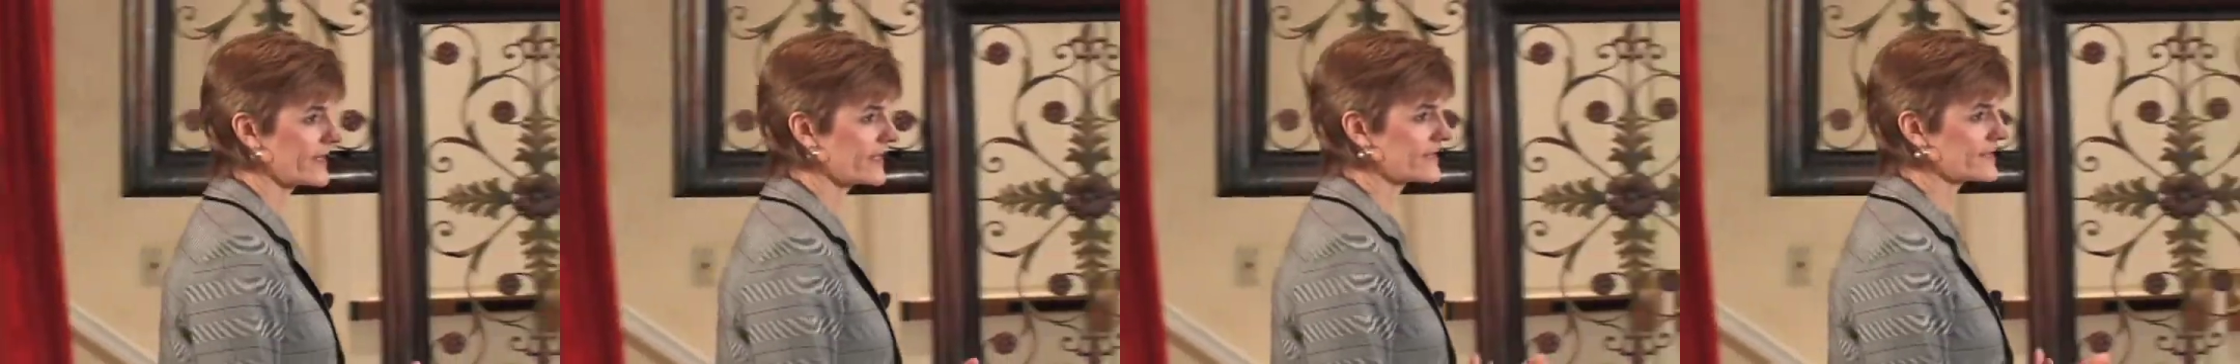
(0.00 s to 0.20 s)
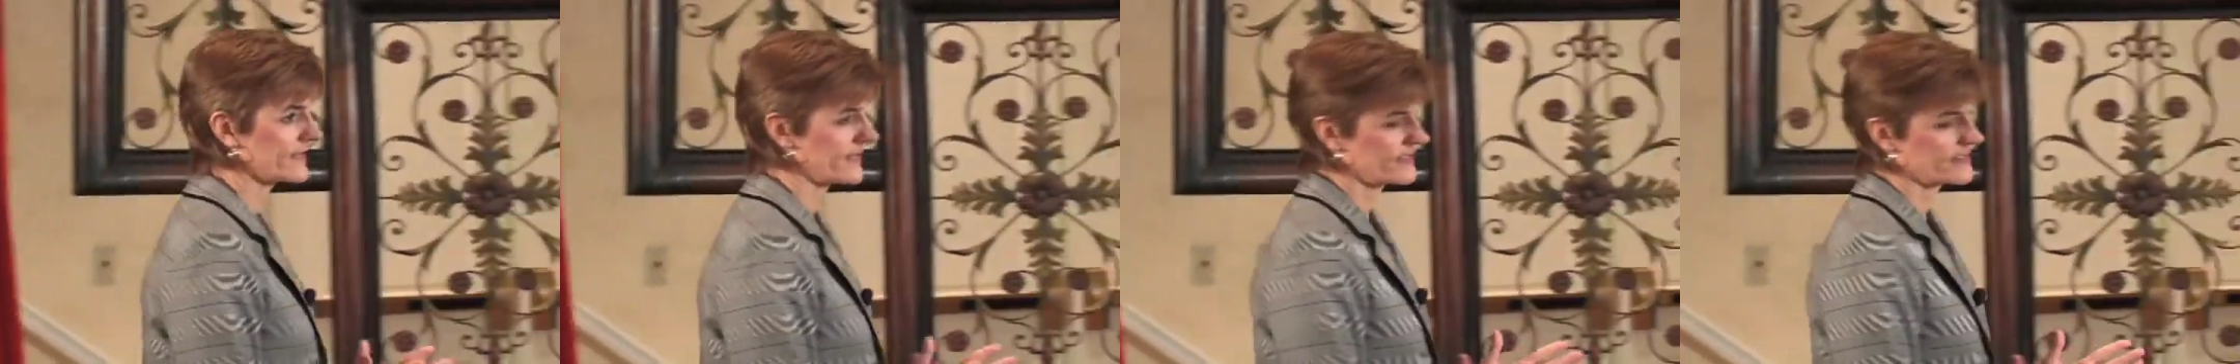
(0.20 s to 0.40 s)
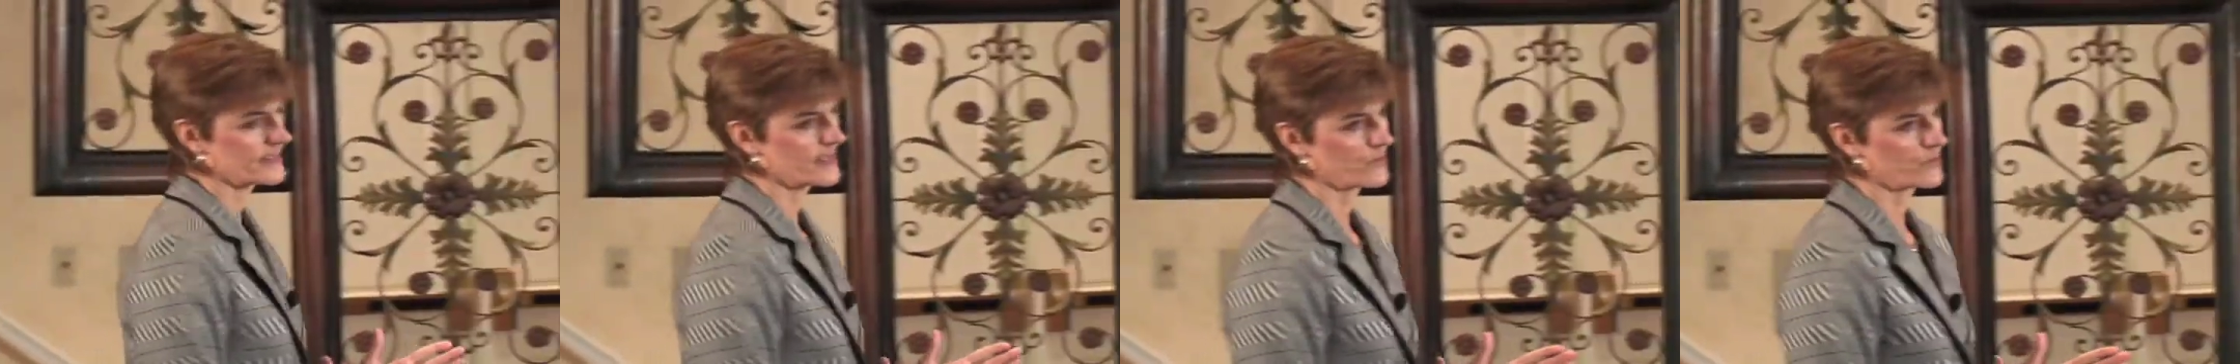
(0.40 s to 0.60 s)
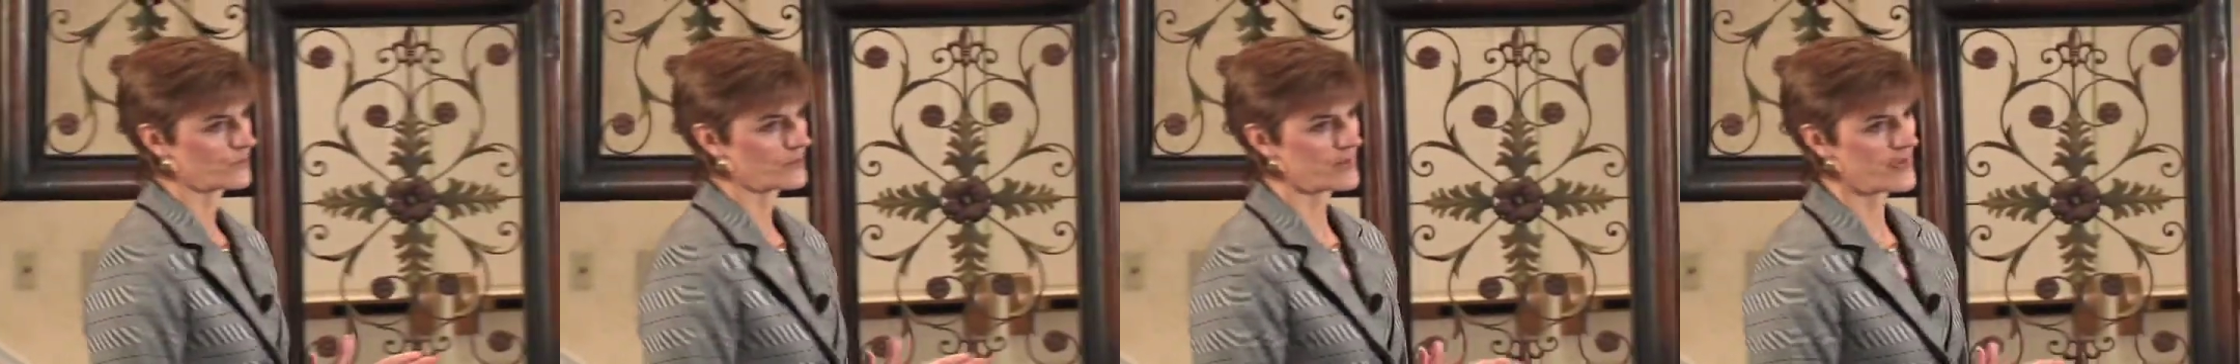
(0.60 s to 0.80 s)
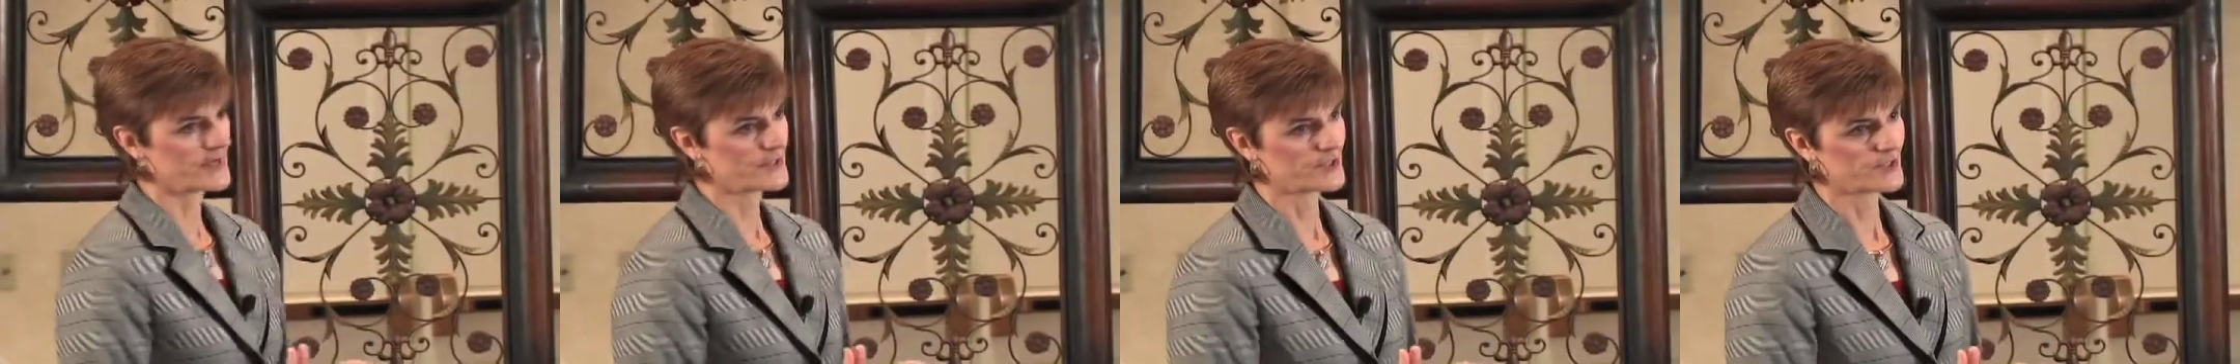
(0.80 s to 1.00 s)
existing
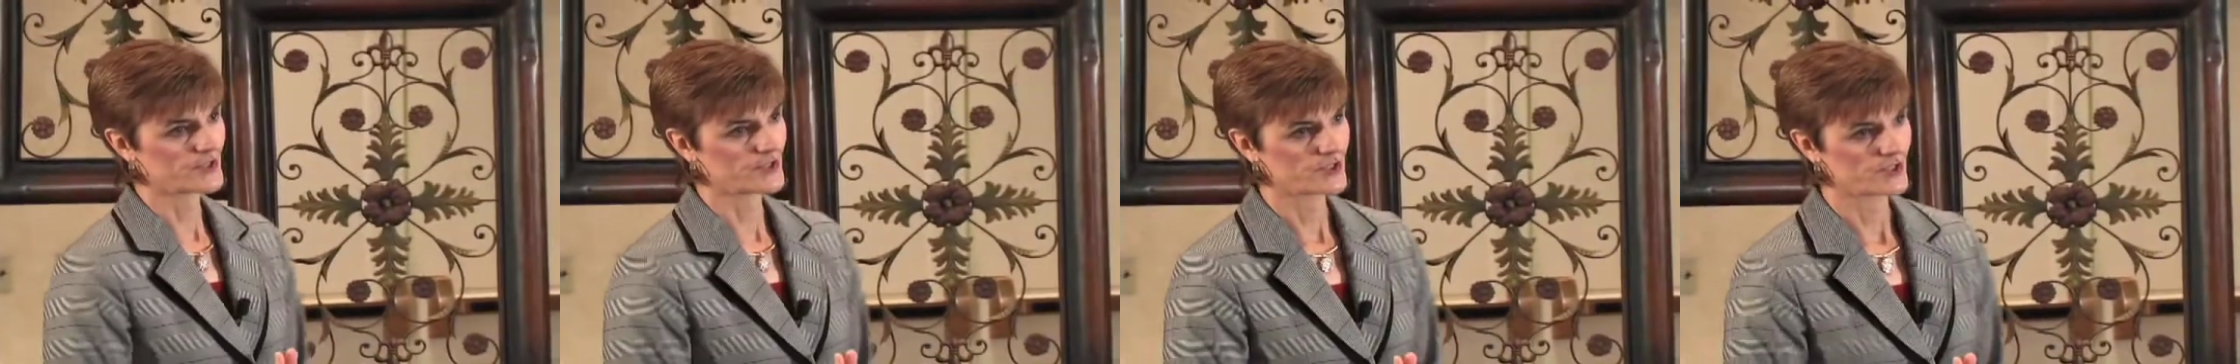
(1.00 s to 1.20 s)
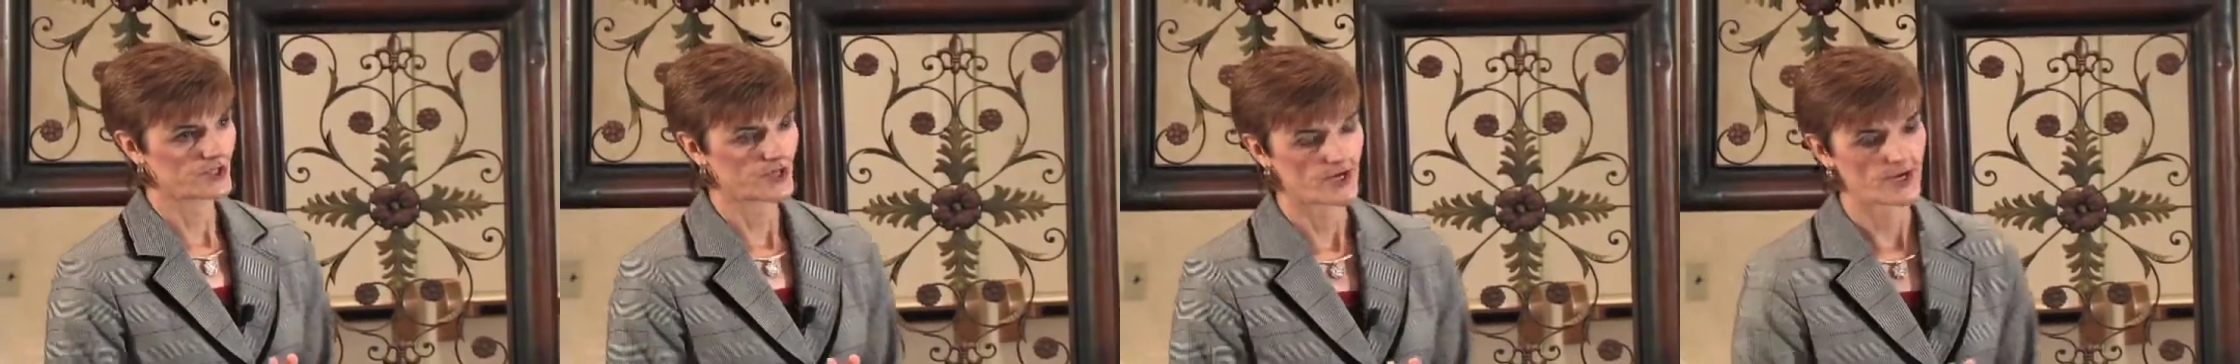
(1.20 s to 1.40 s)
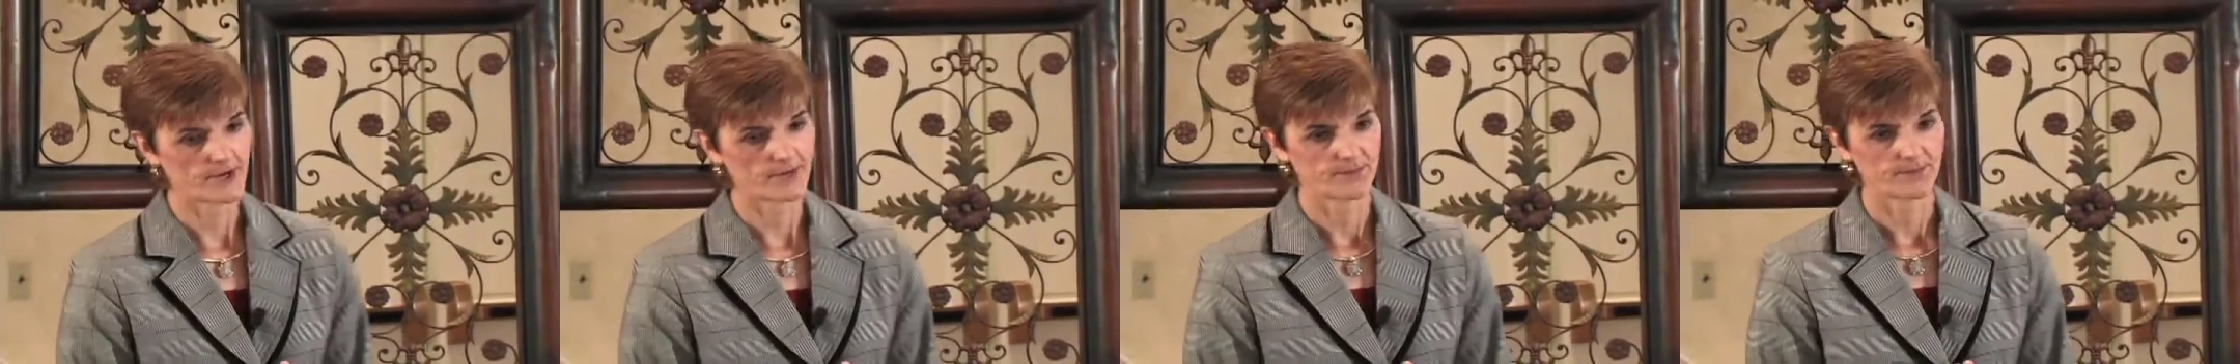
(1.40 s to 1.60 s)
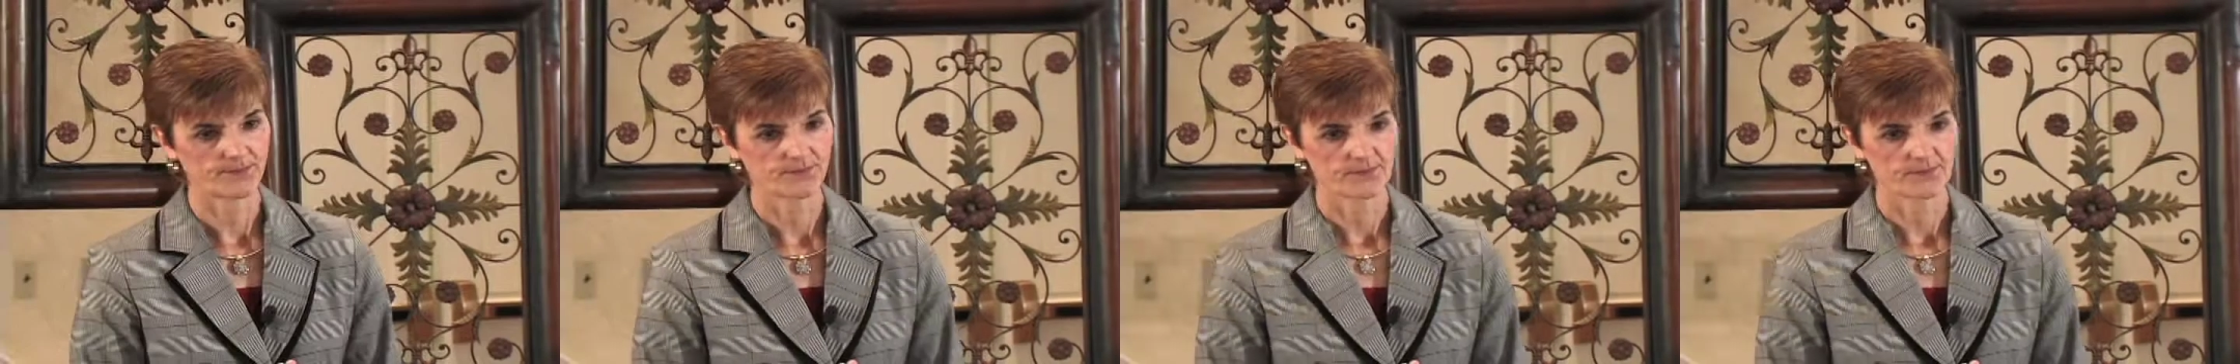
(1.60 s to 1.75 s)
relationship.